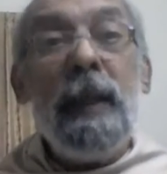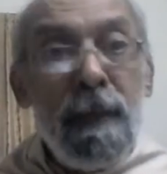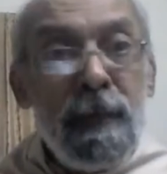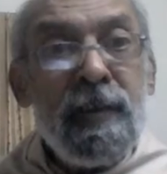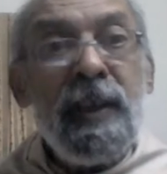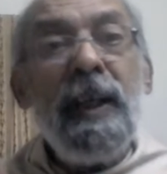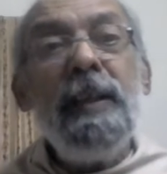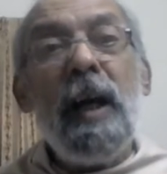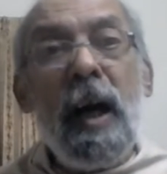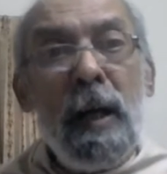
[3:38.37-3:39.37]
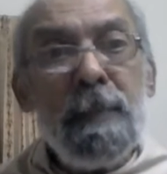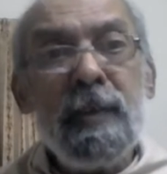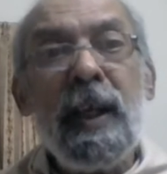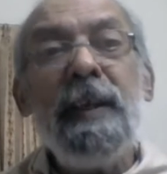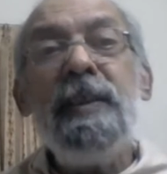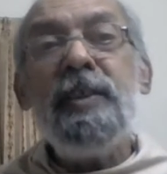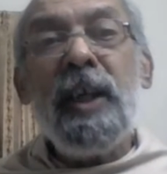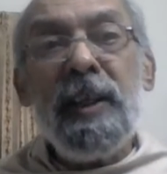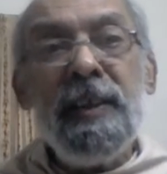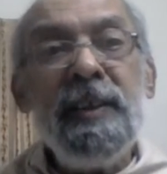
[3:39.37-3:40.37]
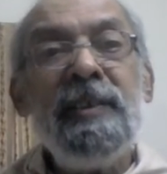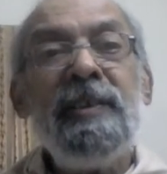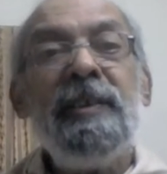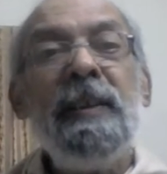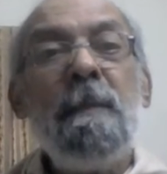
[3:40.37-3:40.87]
gifts and the alms and the charities,